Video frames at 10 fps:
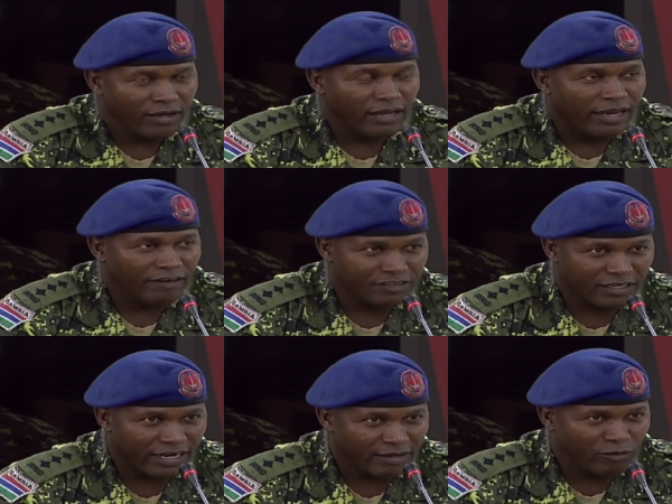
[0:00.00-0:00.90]
Then after
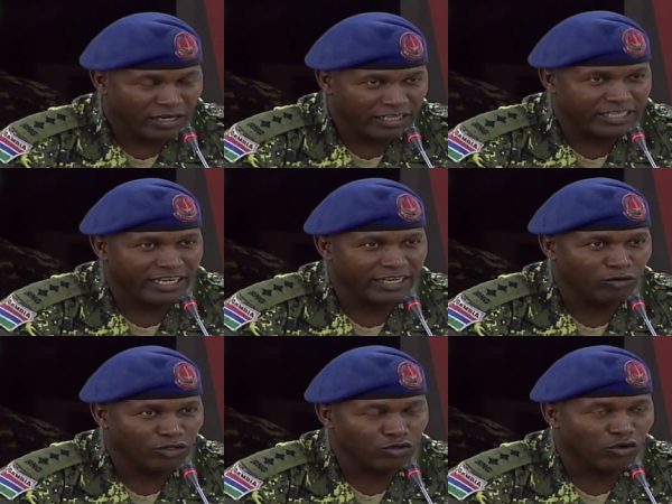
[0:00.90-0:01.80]
that, when he said he
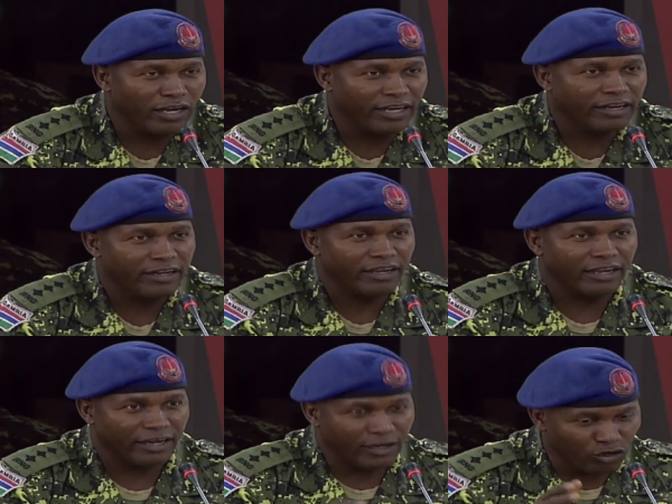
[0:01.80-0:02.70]
was going,
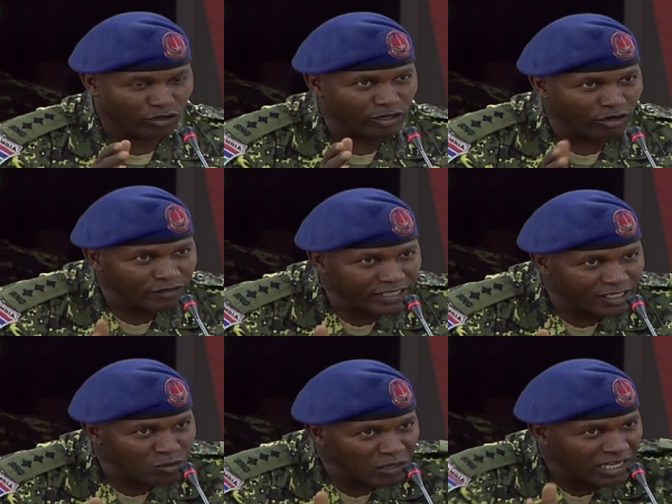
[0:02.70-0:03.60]
you know, the
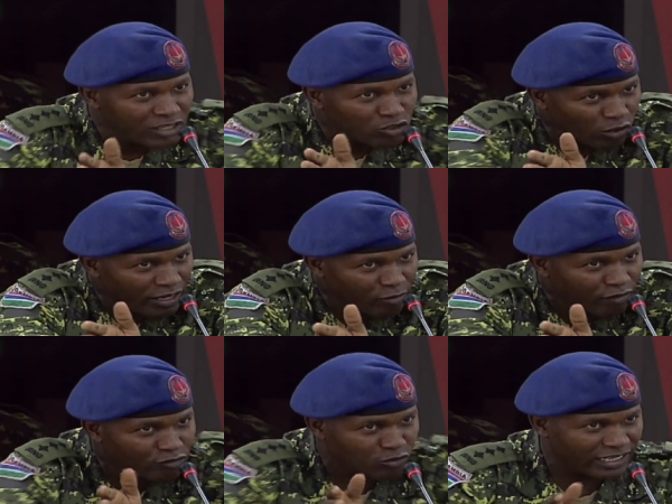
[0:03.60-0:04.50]
officers, we saw him
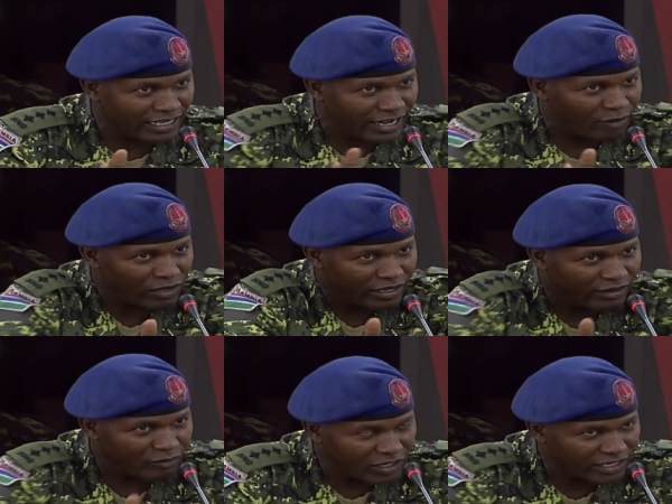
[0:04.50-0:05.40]
off to the car.
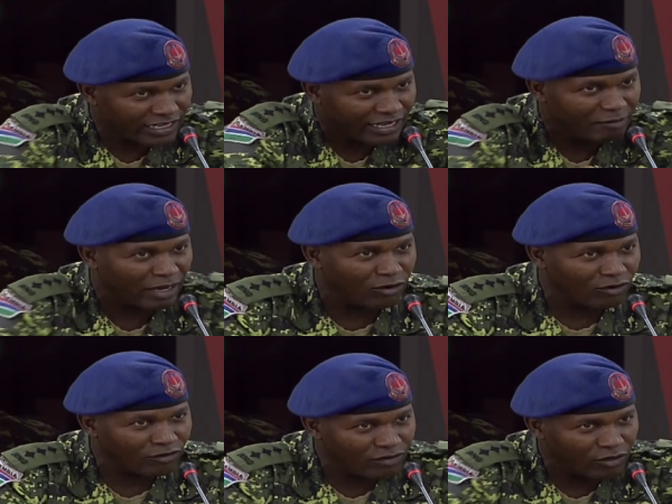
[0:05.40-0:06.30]
We take him
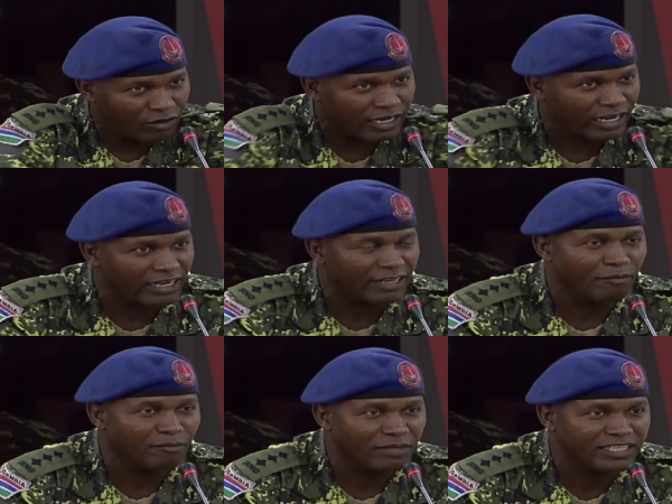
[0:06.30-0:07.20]
along, you know, carried
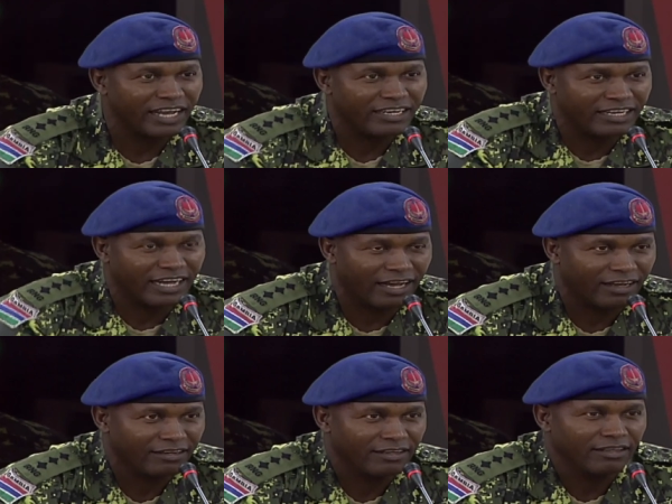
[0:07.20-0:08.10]
him beside the car.
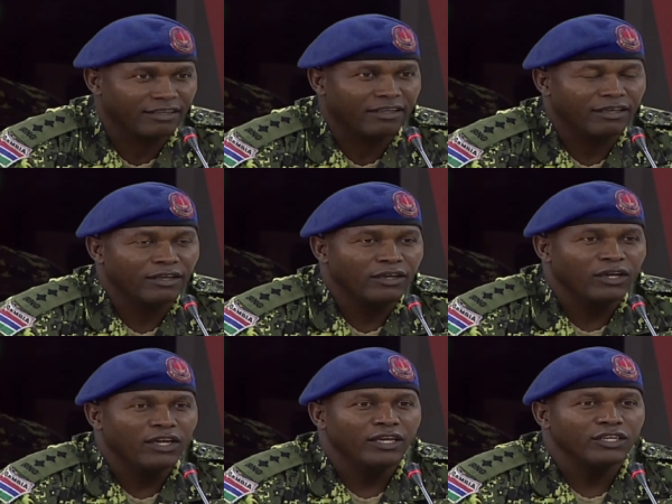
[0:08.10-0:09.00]

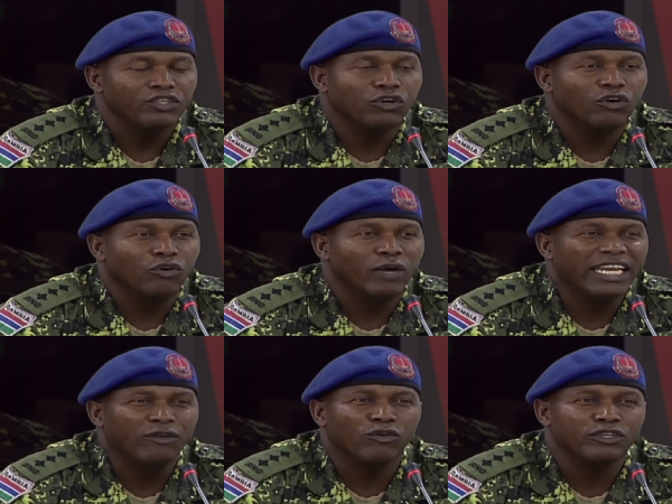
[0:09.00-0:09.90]
So
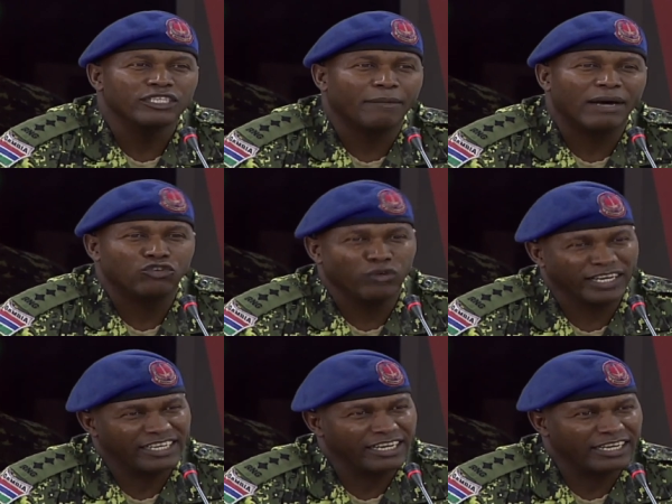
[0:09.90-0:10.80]
when he was about to
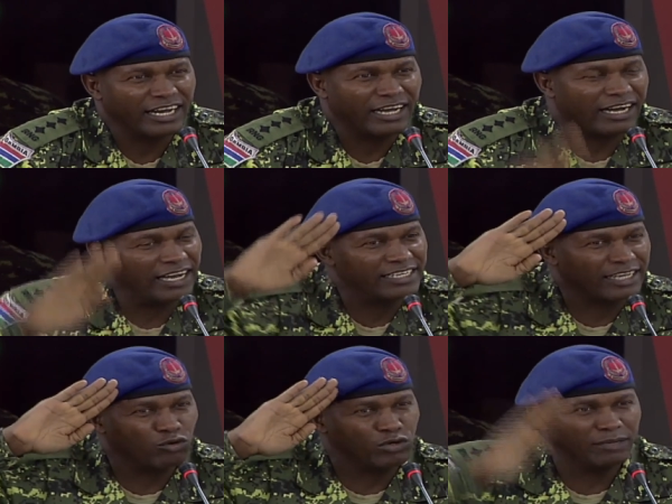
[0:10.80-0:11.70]
enter the car, I
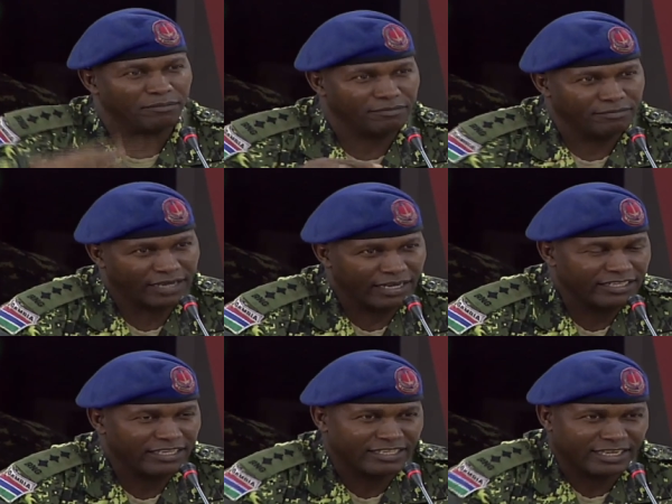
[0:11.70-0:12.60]
salute him. I
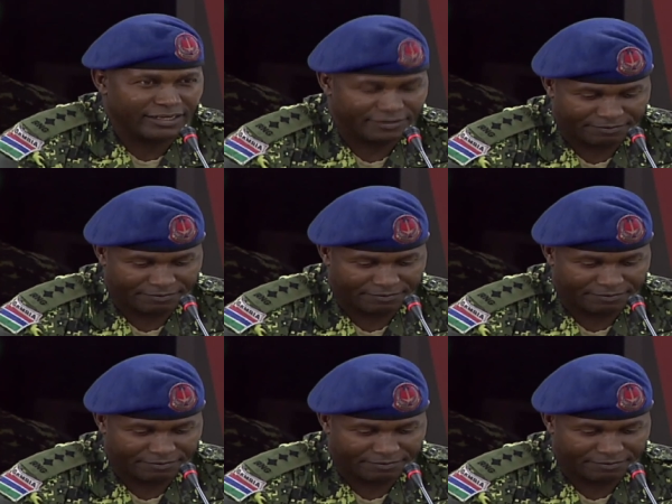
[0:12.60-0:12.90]
said, sir,